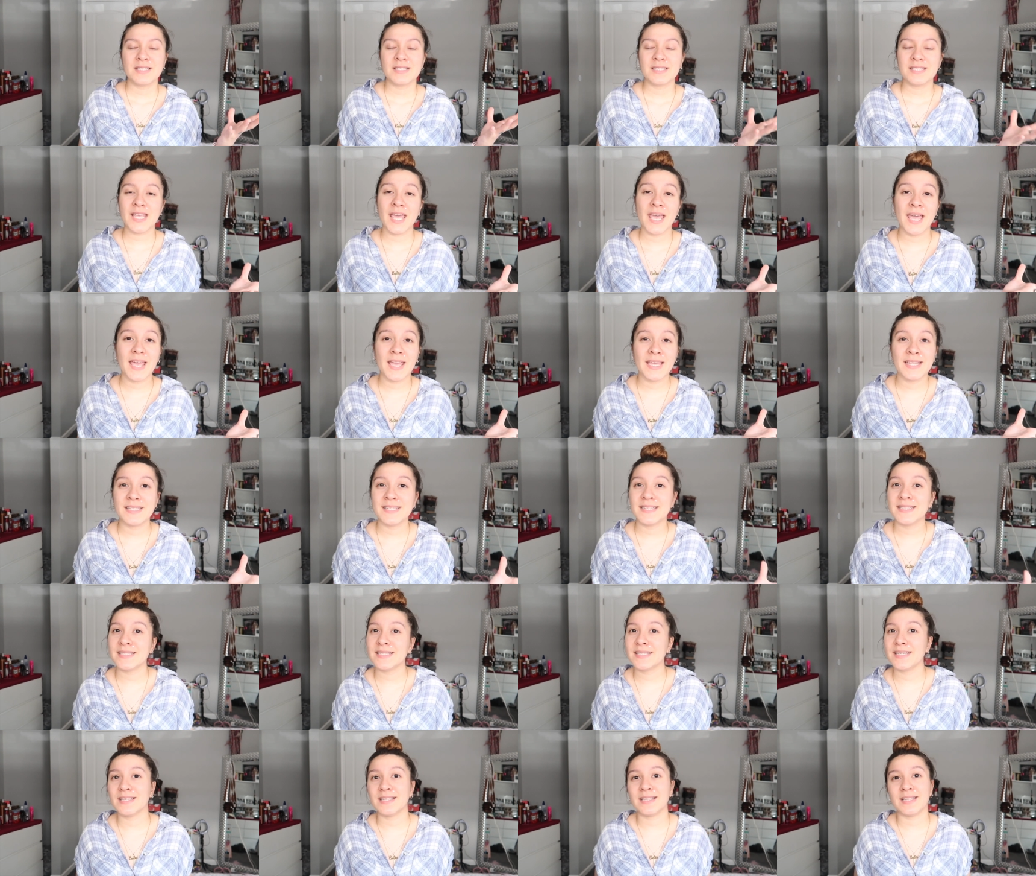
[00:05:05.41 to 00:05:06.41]

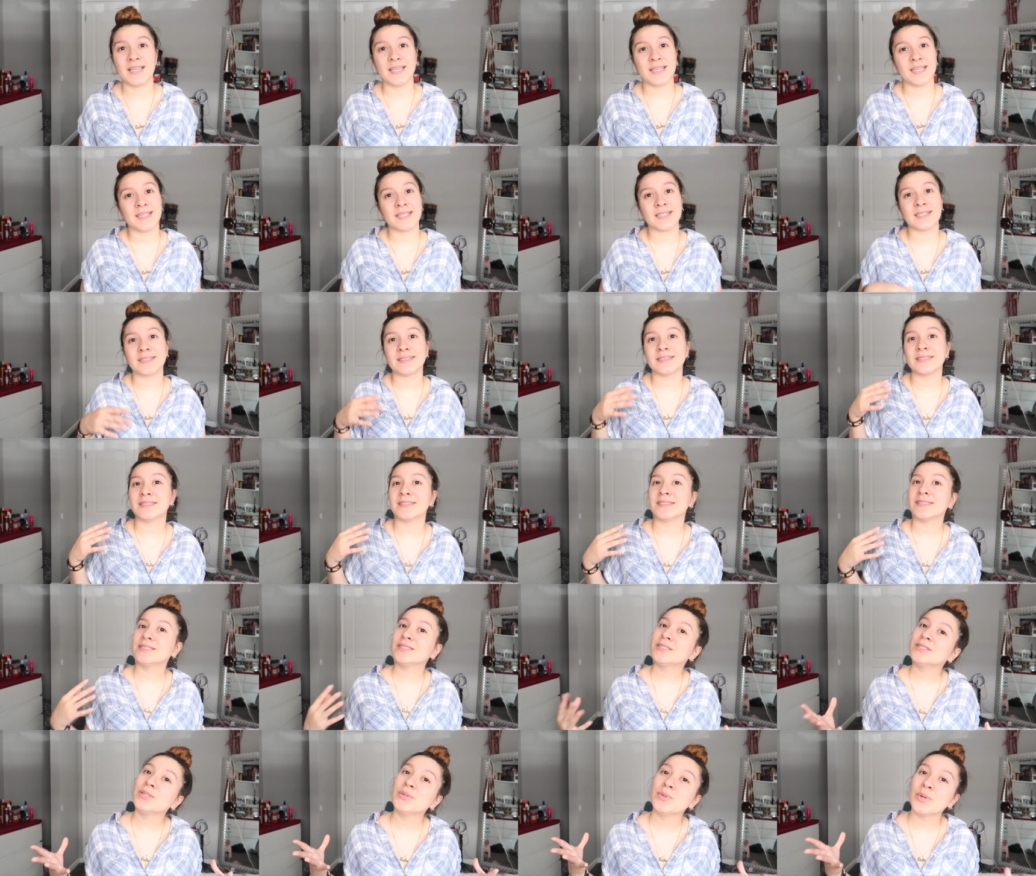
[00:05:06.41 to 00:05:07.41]
10 to like
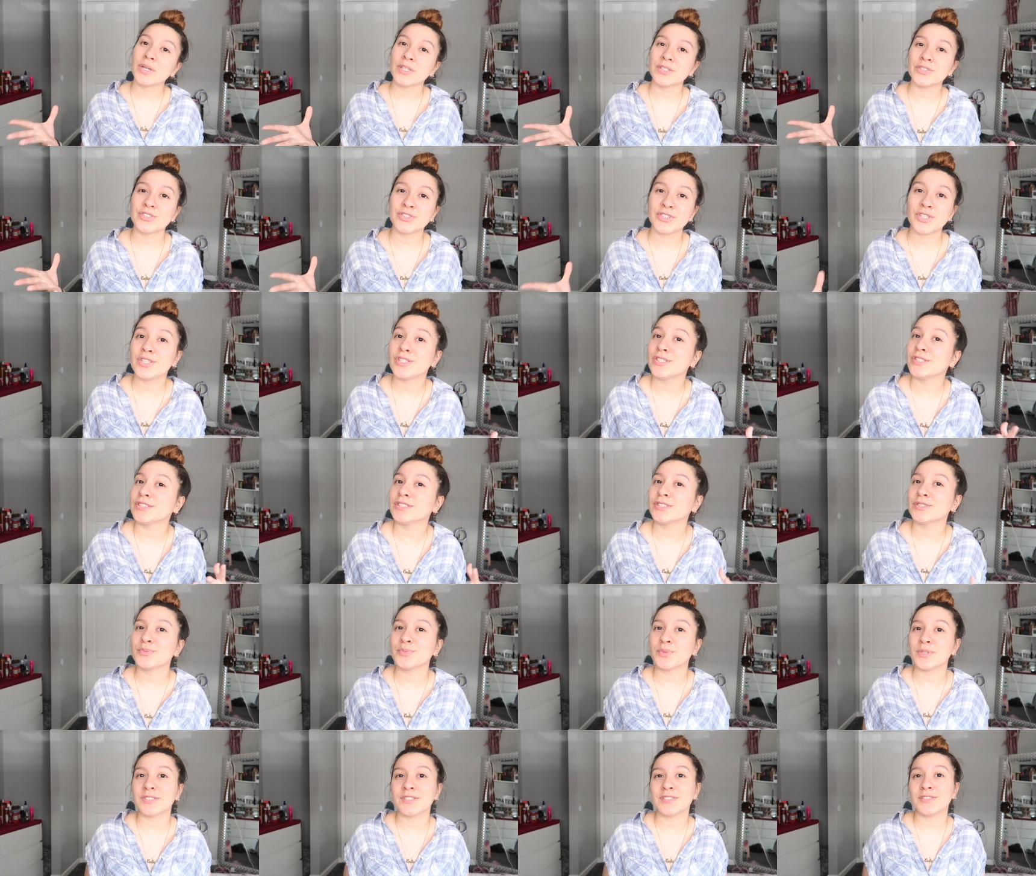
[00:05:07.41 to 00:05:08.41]
$200
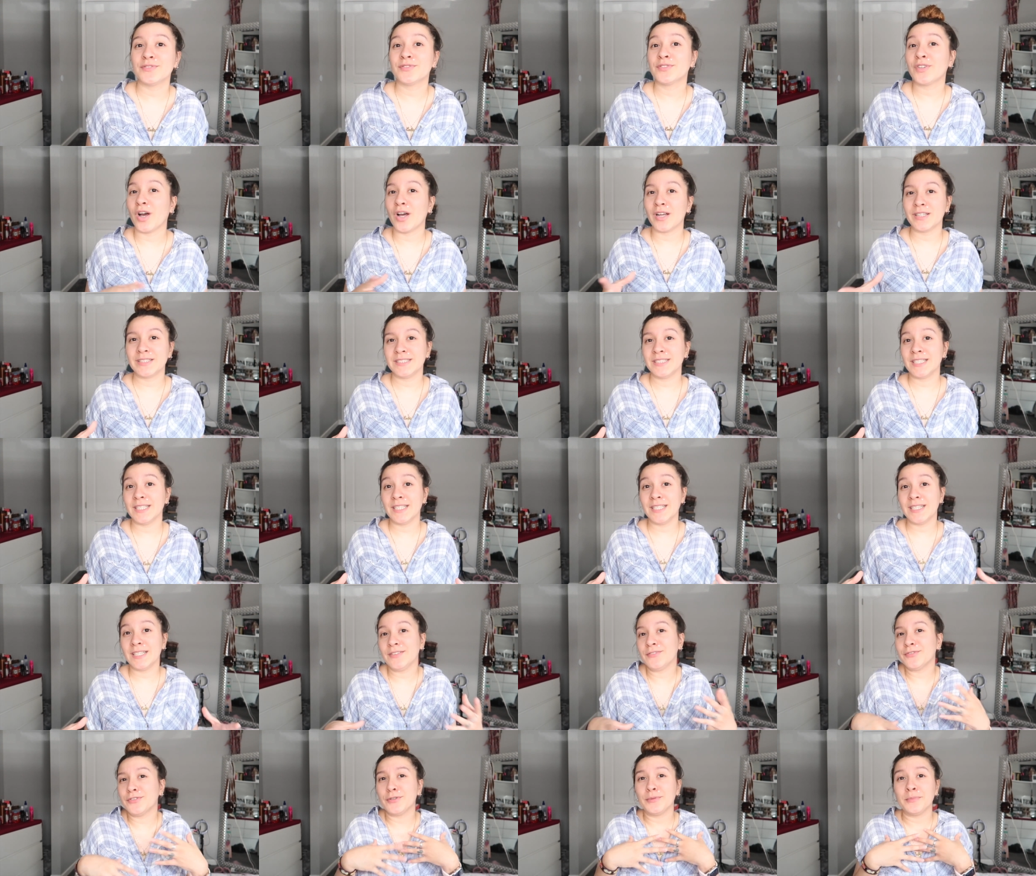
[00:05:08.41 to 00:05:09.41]
worth of
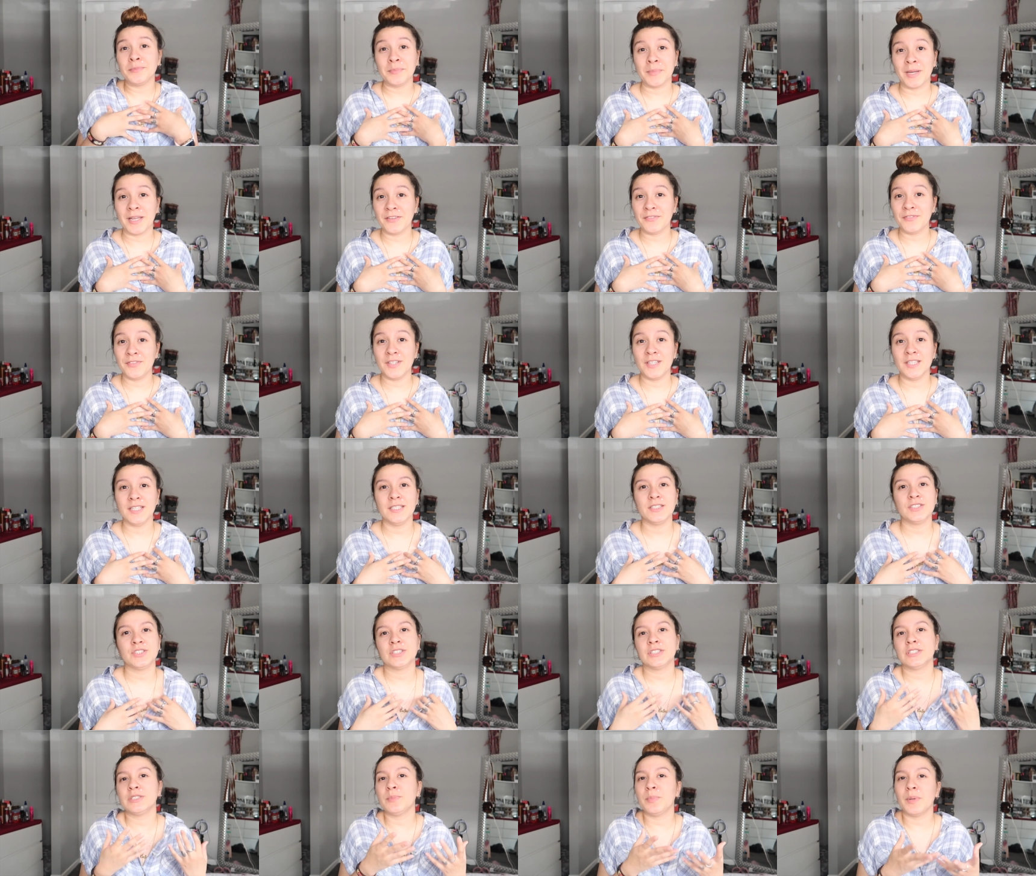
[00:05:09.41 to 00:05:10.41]
content for my feet
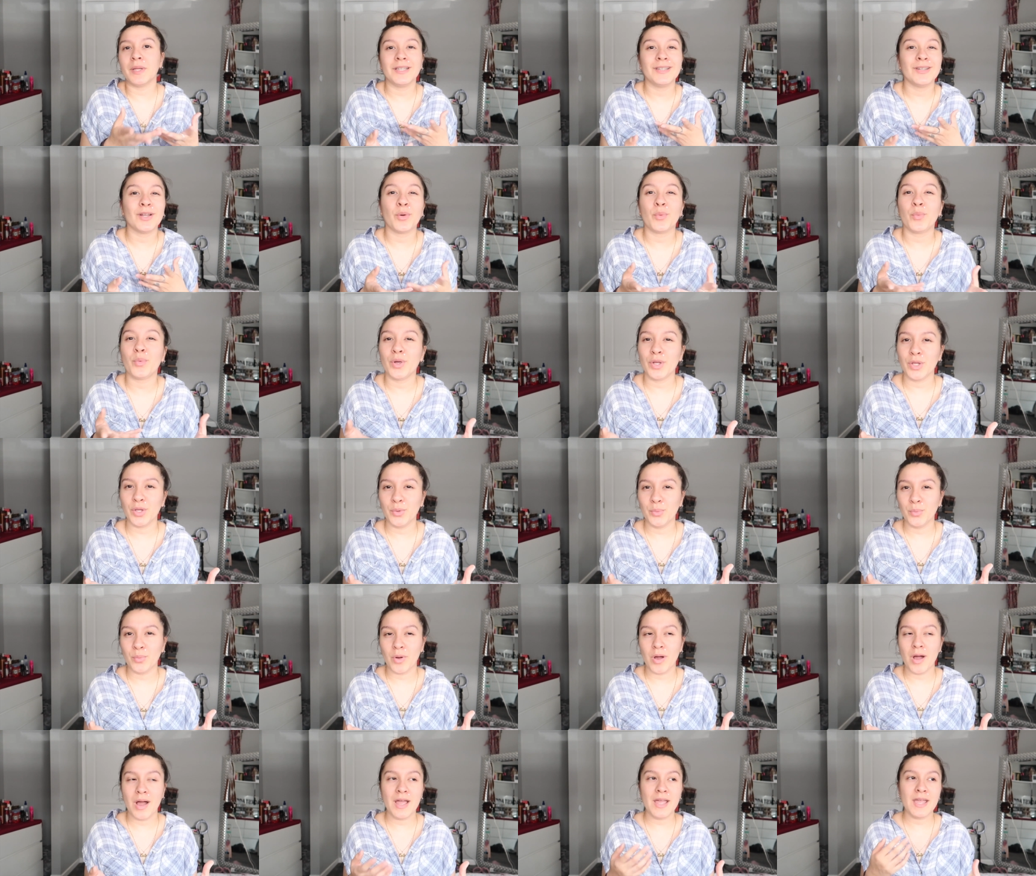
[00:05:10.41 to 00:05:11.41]
just depending on what you
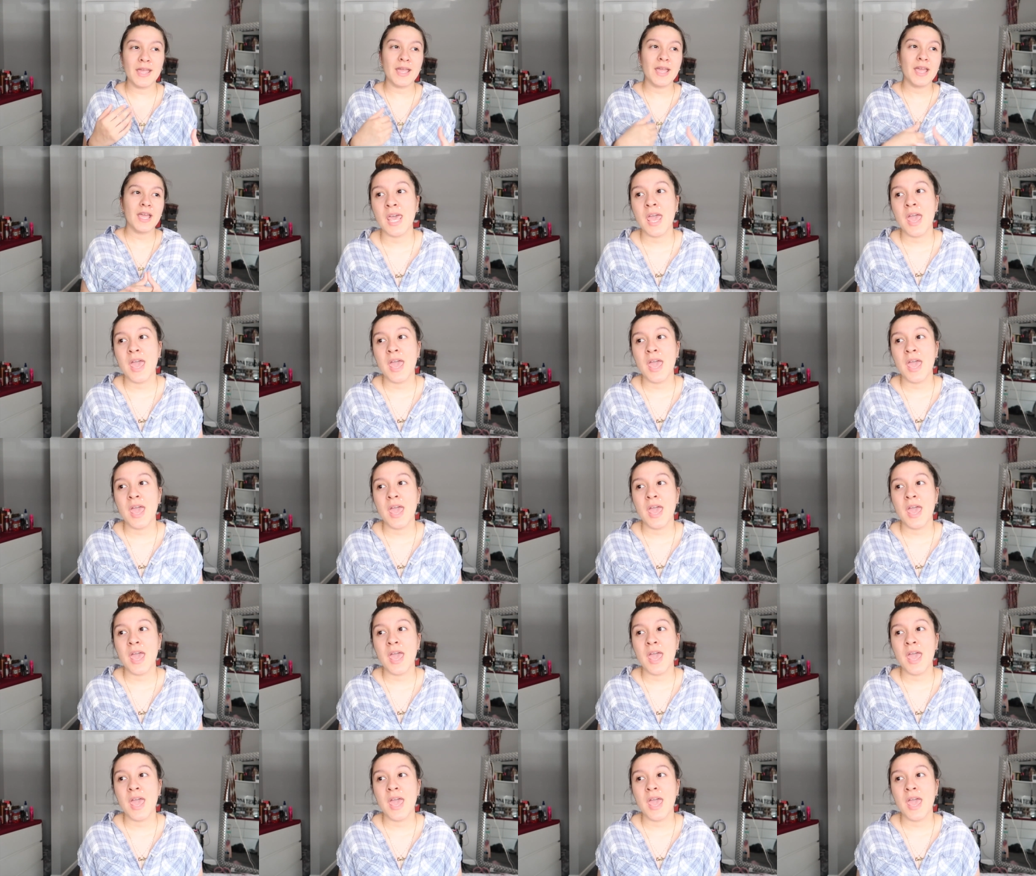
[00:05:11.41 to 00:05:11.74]
want